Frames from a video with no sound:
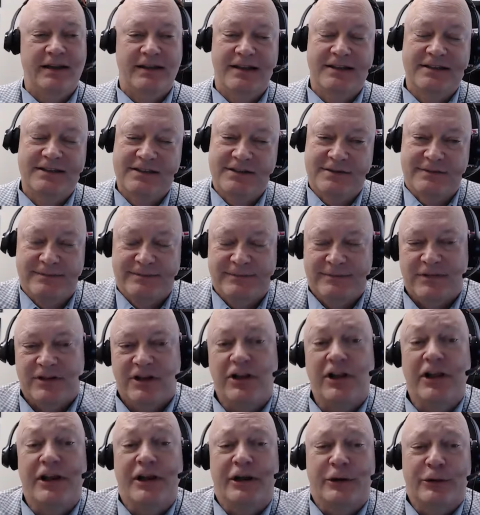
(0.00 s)
That's a
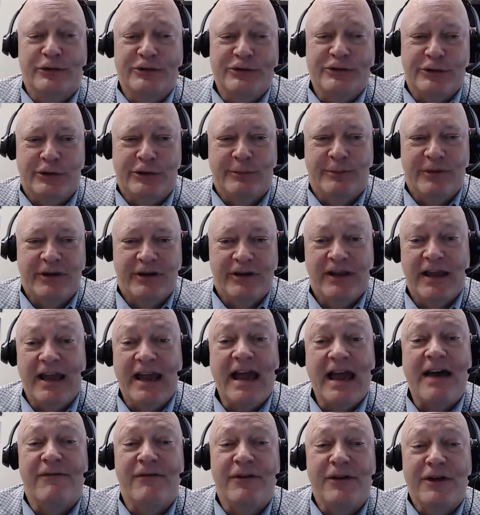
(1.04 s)
clinical term, but they
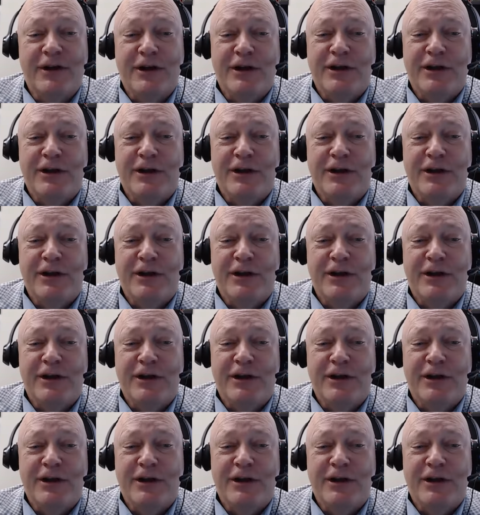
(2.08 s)
have